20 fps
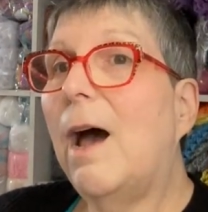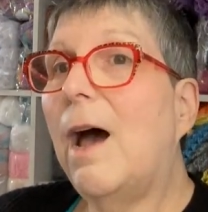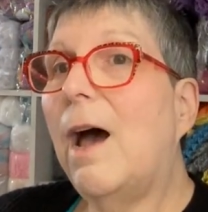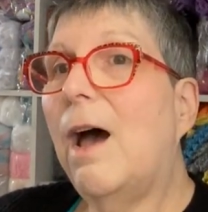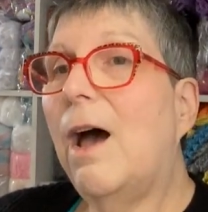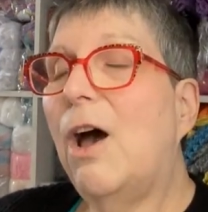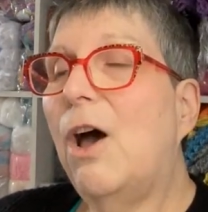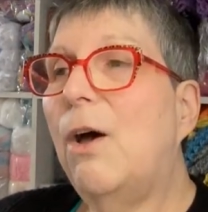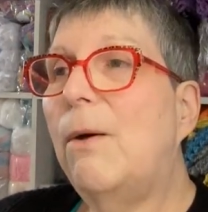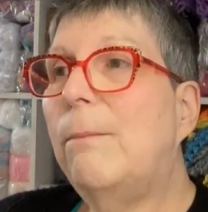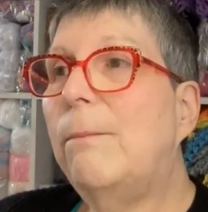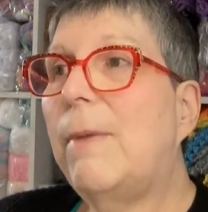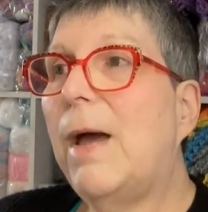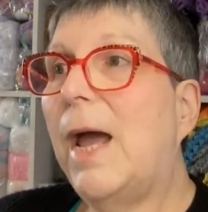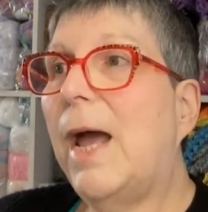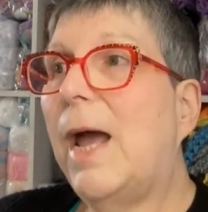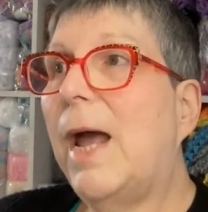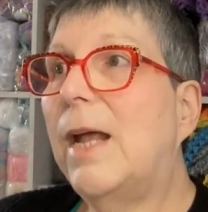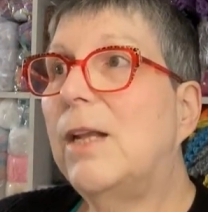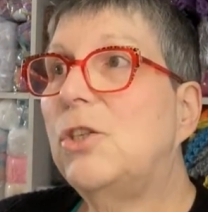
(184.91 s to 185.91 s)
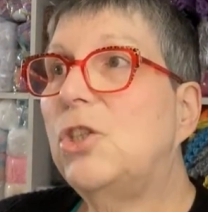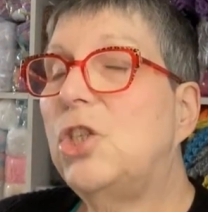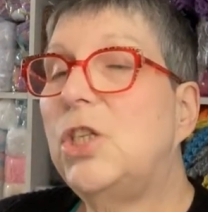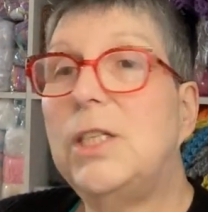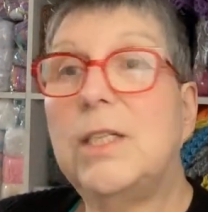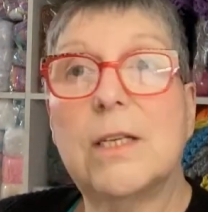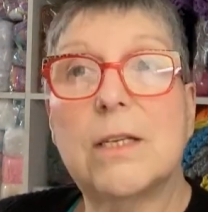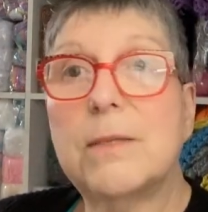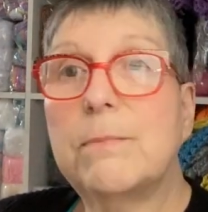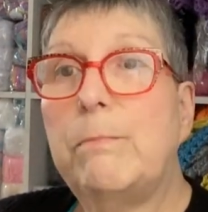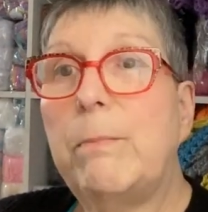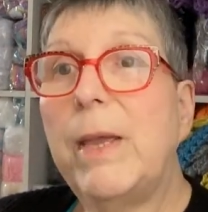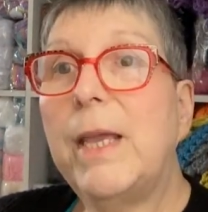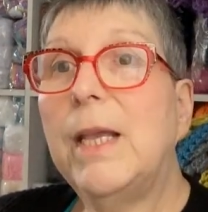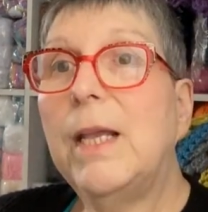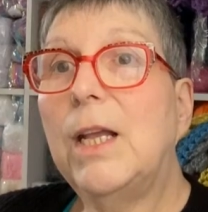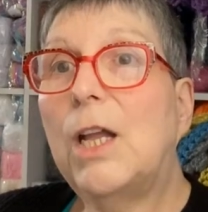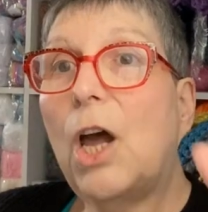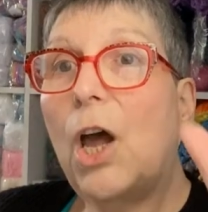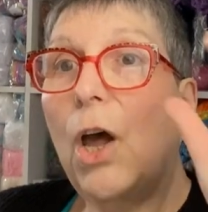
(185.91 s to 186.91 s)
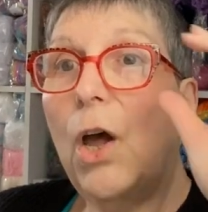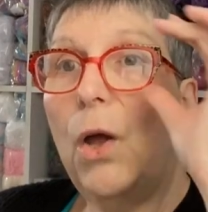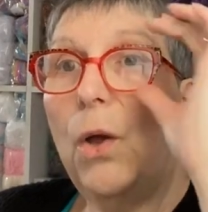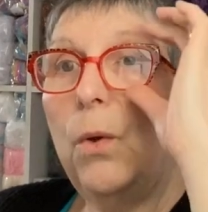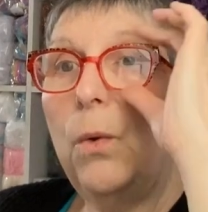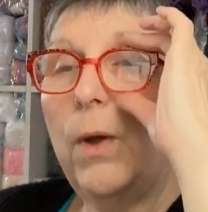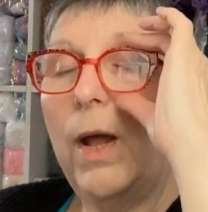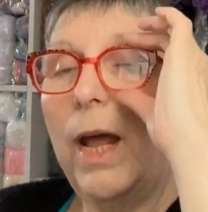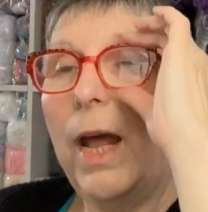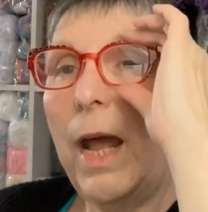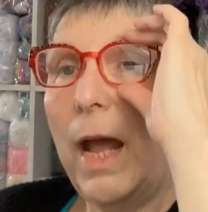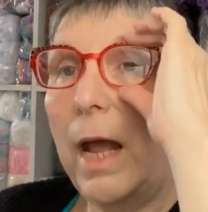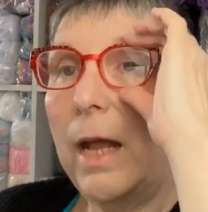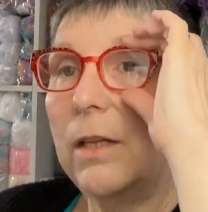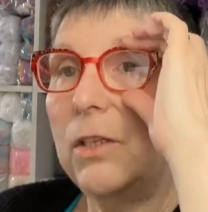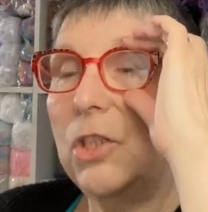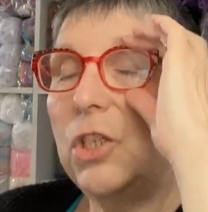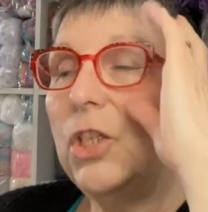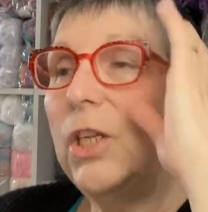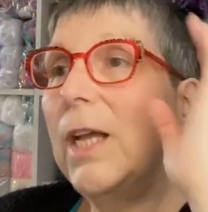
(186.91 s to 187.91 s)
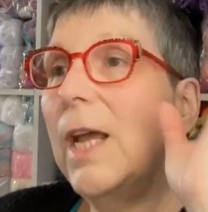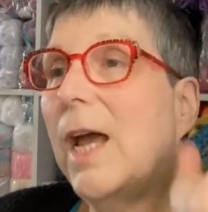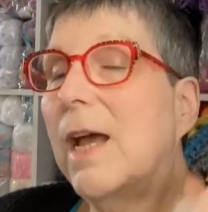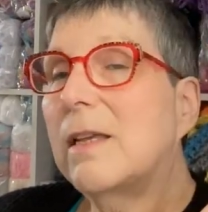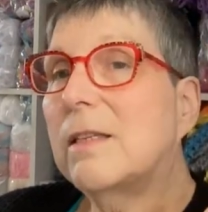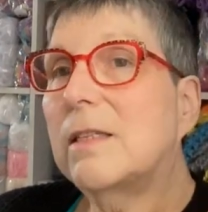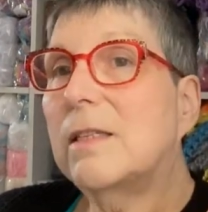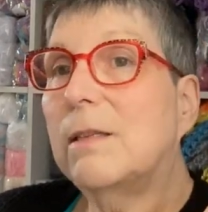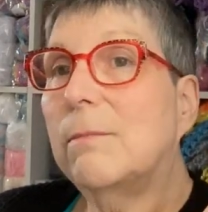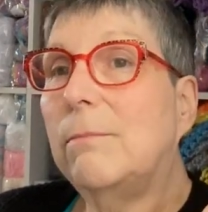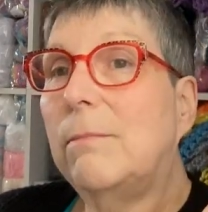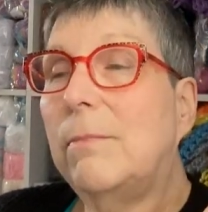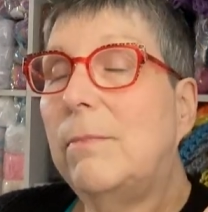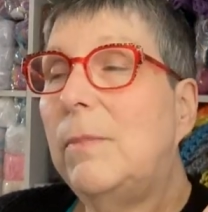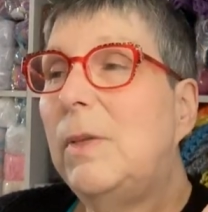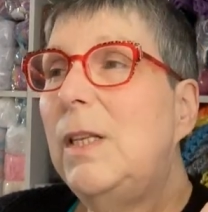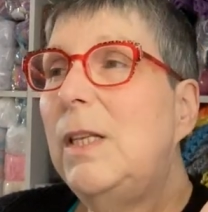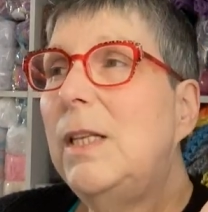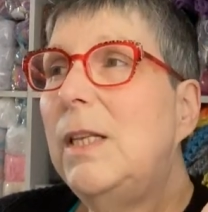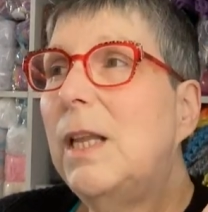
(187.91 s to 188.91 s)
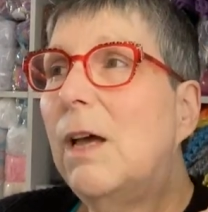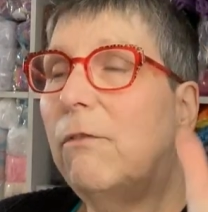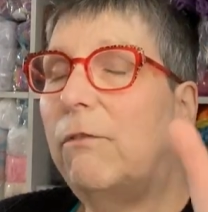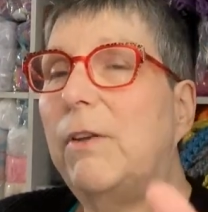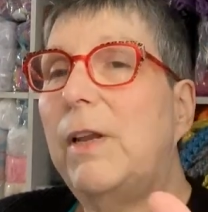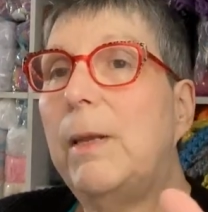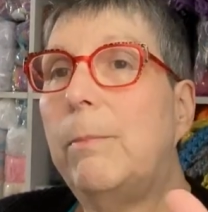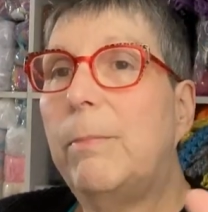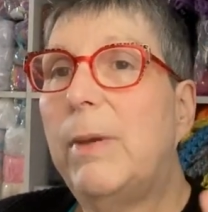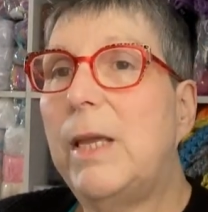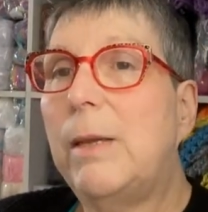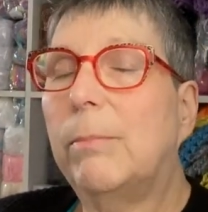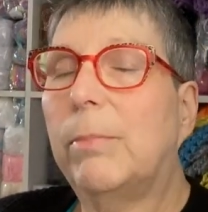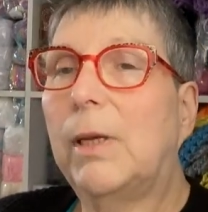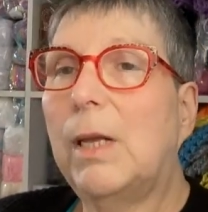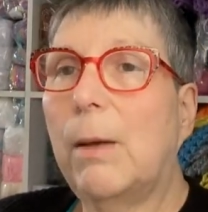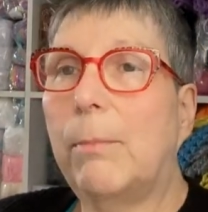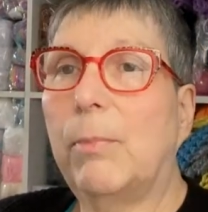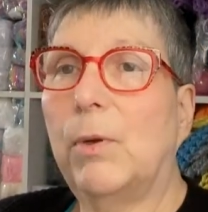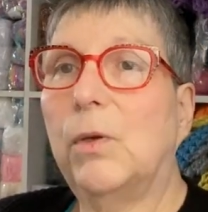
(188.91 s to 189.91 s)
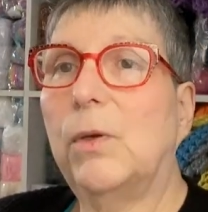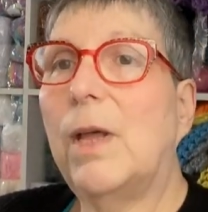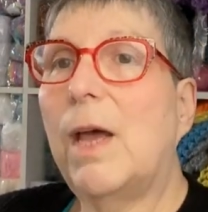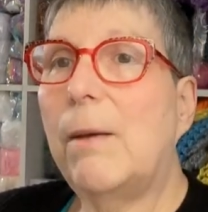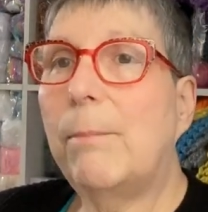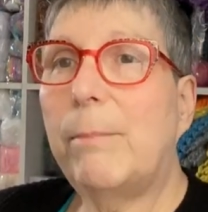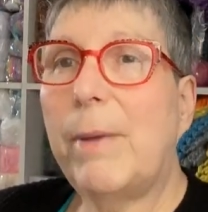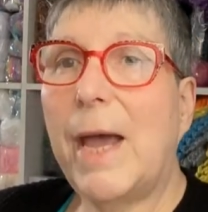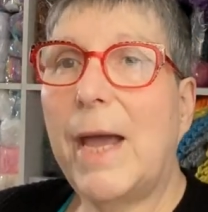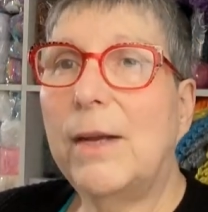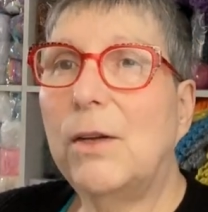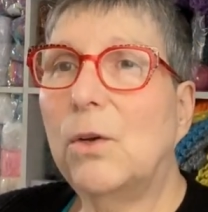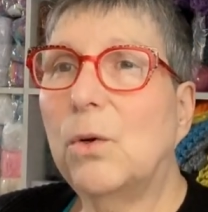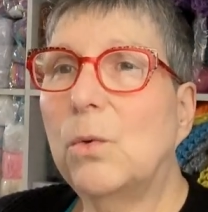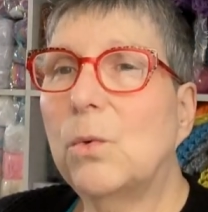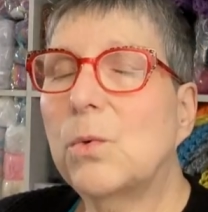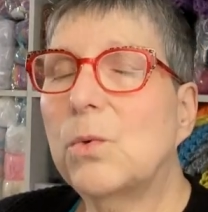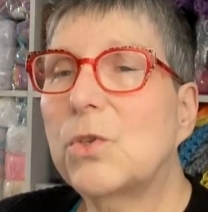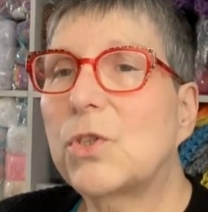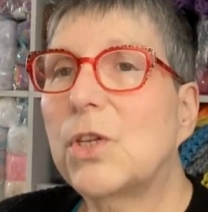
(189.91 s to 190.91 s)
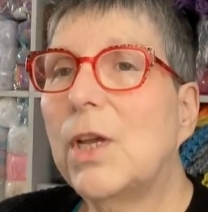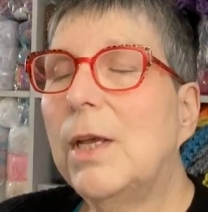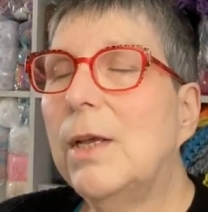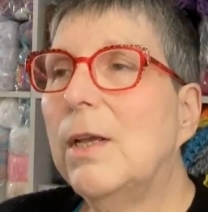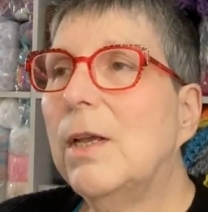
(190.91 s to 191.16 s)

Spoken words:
And she does bingo, and she has some lovely people up on her panels.